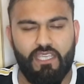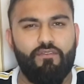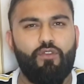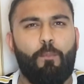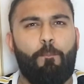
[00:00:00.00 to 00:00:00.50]

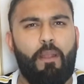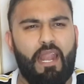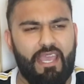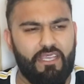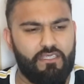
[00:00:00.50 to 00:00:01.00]
even doing
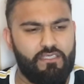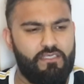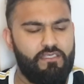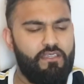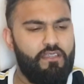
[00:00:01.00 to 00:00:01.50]

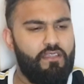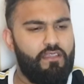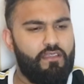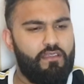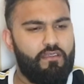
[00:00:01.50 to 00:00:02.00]
planks,
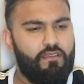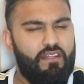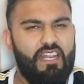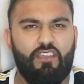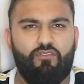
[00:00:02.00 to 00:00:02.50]

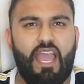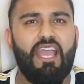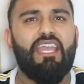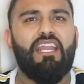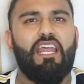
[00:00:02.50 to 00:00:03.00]

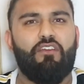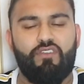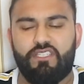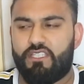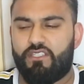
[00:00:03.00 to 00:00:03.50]
hanging leg
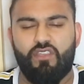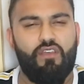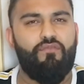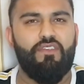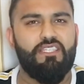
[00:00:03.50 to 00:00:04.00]
raises,
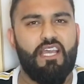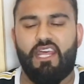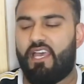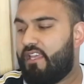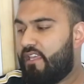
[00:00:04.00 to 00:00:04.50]
certain things like
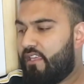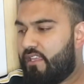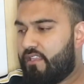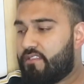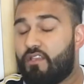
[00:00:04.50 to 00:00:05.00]
that.
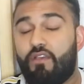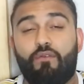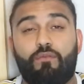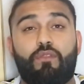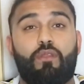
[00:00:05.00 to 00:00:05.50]

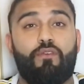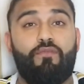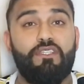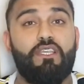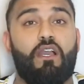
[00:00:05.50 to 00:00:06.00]
So the
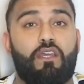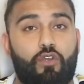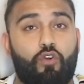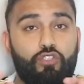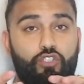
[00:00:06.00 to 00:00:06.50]
things that are going
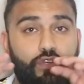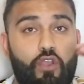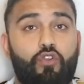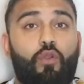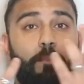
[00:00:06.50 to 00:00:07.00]
to
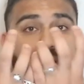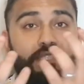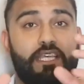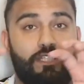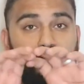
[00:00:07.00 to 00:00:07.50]
concentrate on your
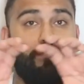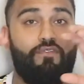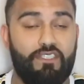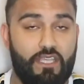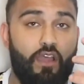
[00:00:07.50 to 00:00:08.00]
midsection, the
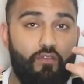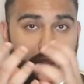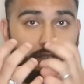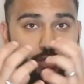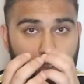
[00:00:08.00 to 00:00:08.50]
things that are
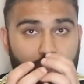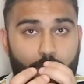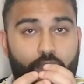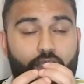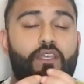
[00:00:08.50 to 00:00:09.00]
around your
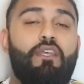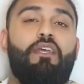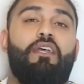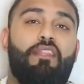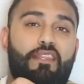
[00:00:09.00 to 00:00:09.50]
stomach,
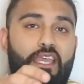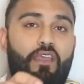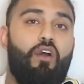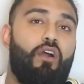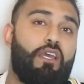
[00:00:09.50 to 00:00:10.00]

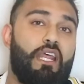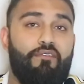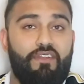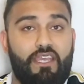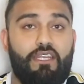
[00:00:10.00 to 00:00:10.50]
they are going to
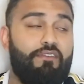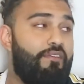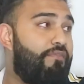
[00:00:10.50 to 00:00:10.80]
have a negative